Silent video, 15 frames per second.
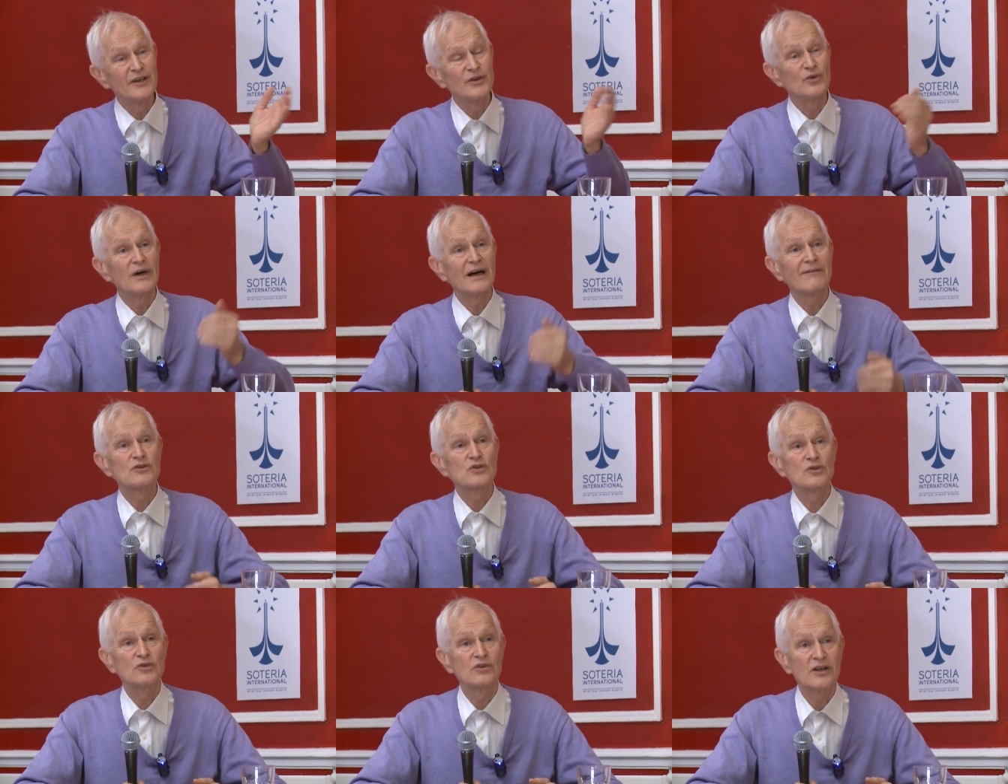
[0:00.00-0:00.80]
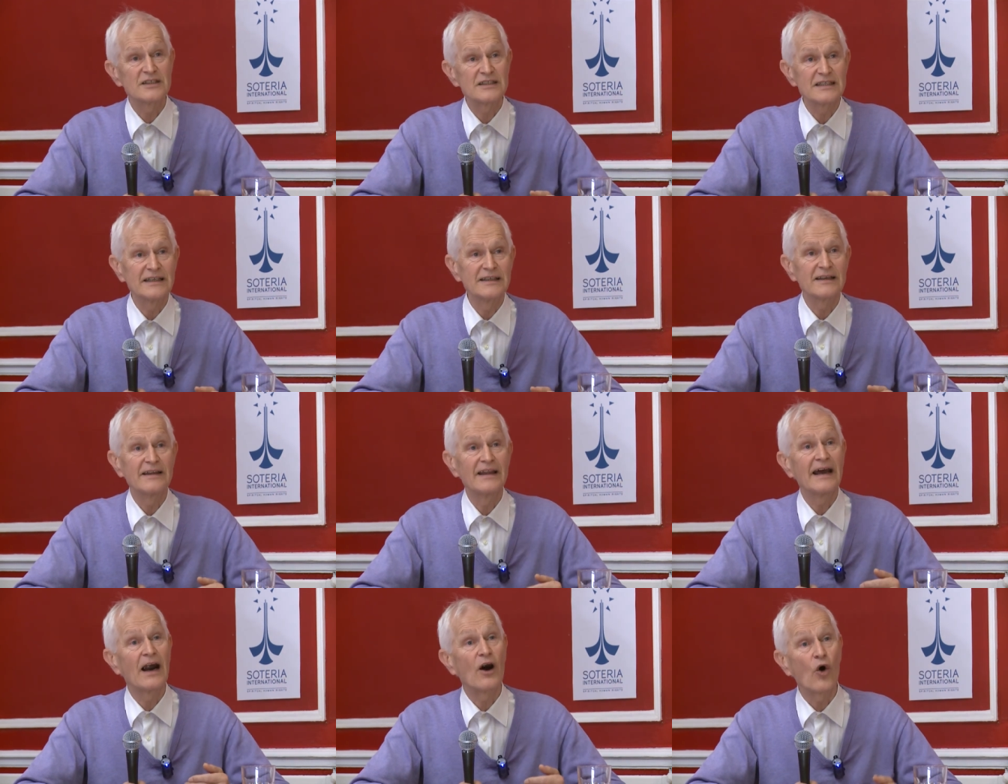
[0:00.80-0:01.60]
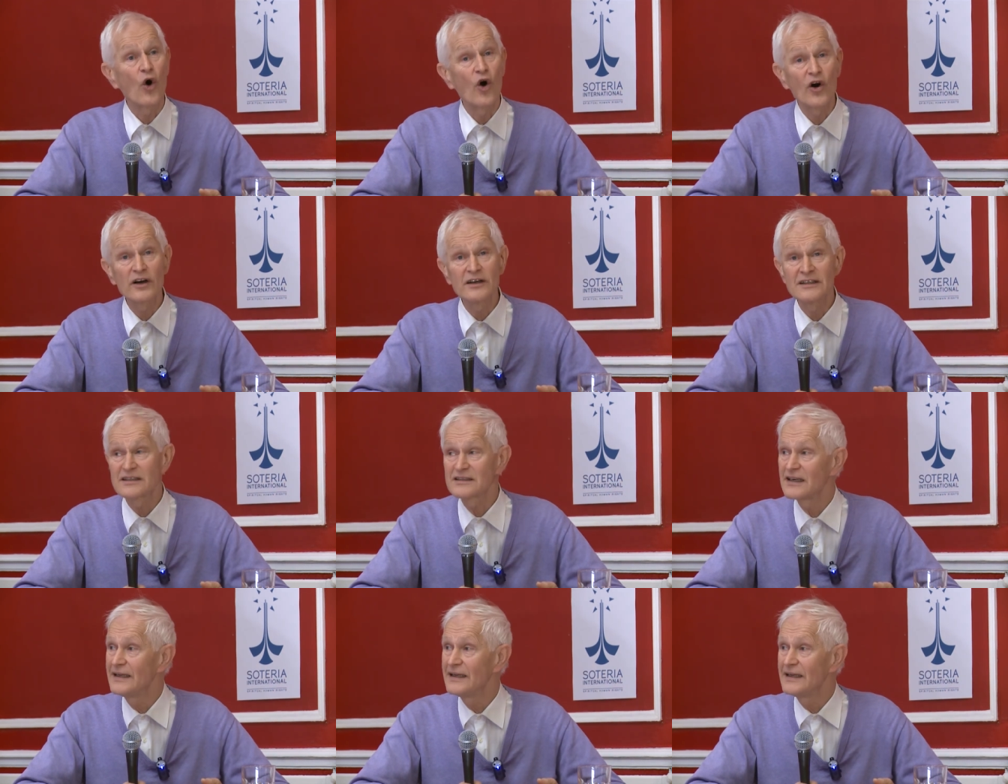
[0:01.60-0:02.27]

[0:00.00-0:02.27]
You have to consider there are organs,